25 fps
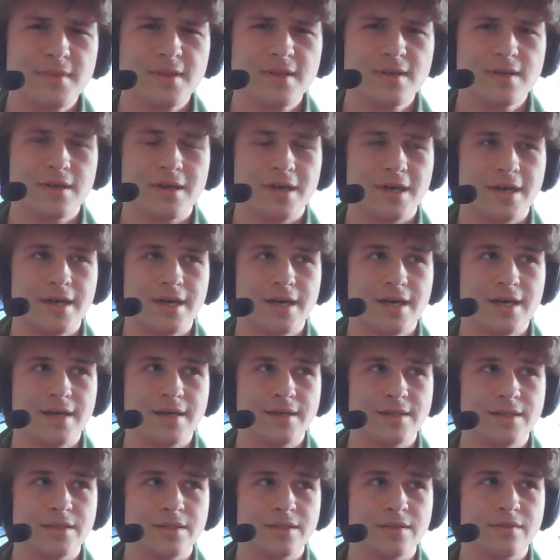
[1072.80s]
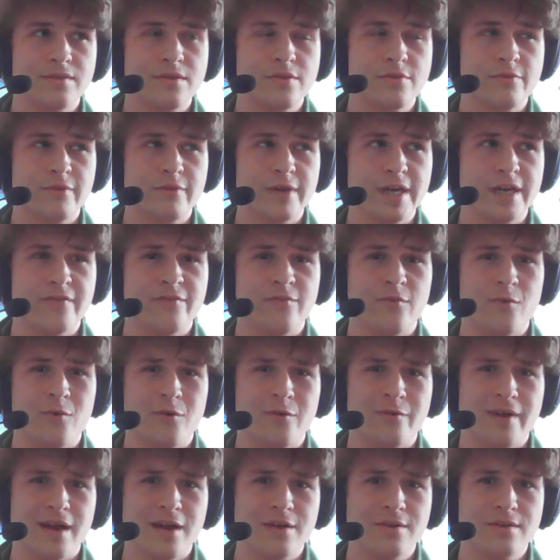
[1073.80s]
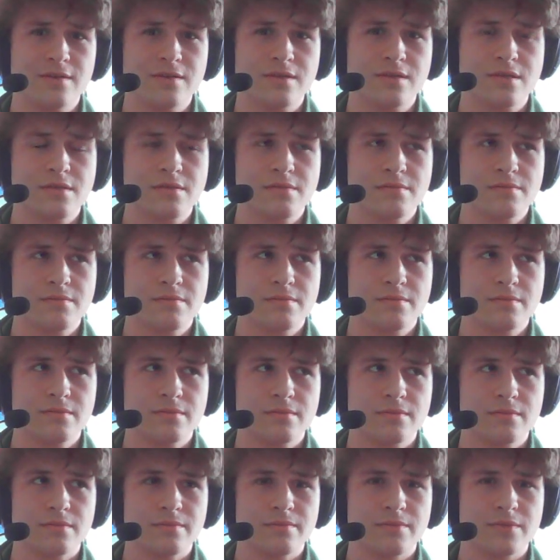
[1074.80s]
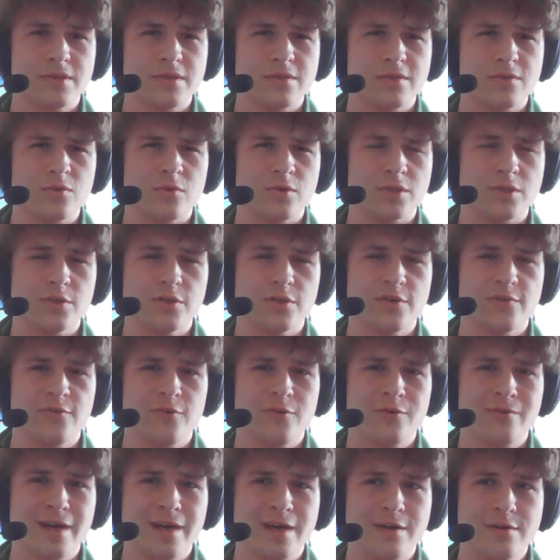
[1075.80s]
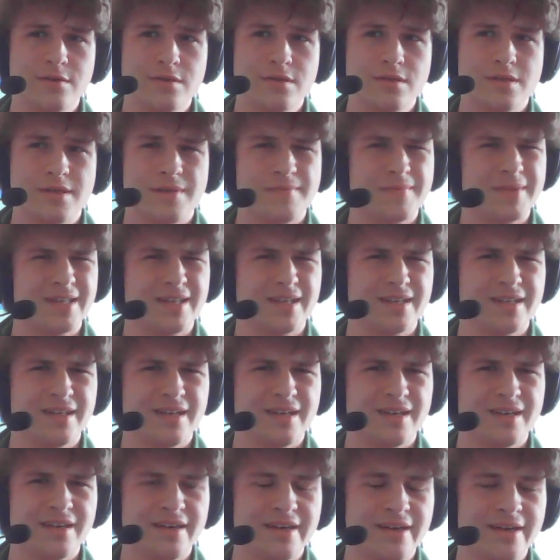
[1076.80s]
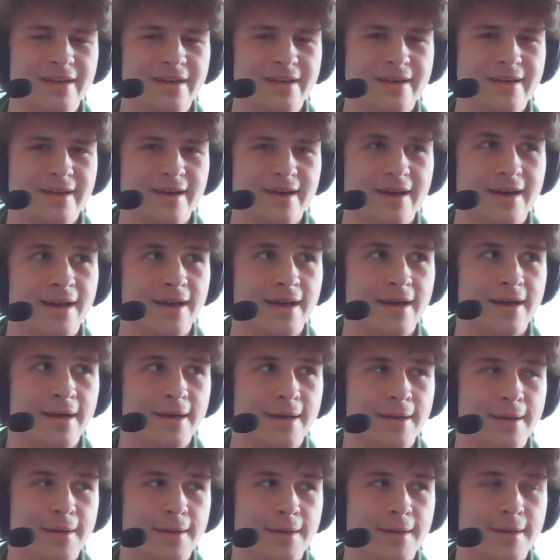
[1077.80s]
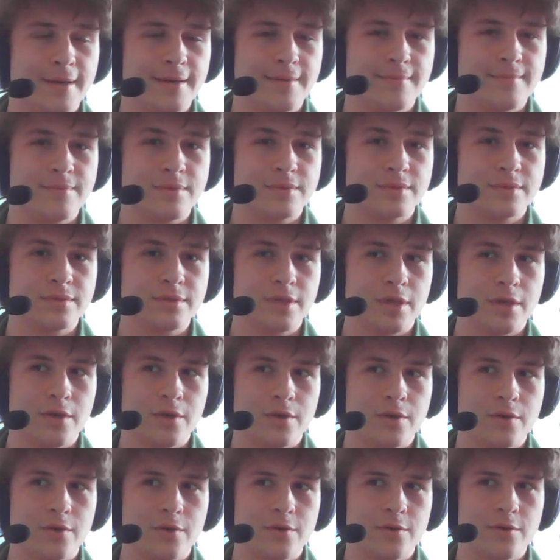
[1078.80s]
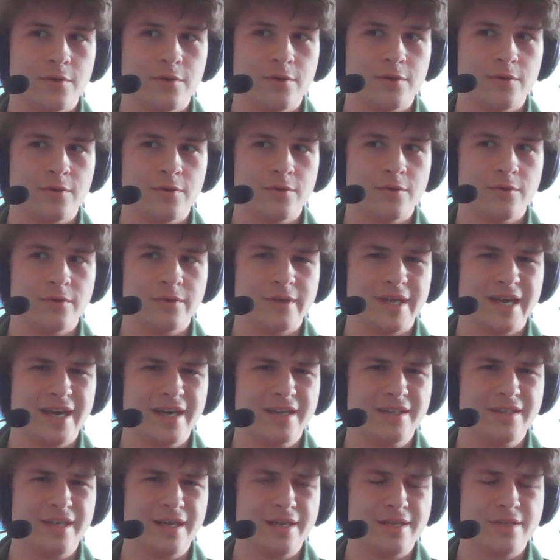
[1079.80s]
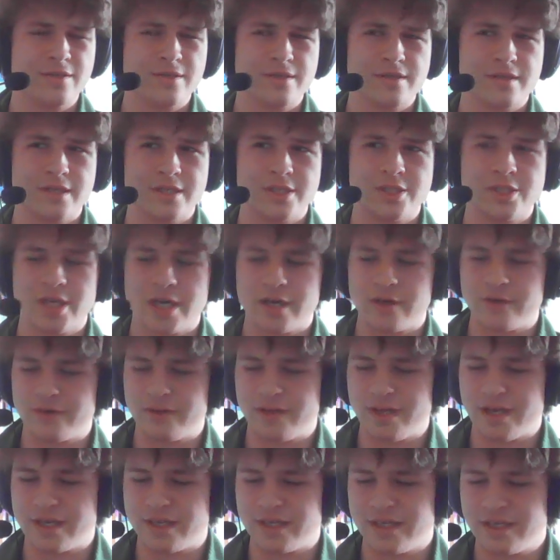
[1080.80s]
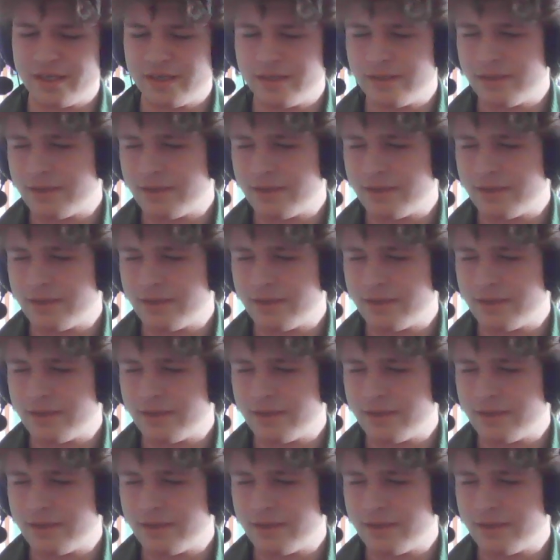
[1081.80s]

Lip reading: 3 to 4 rounds, or 2 to 4 rounds, something like that. So yeah, that's just a general idea.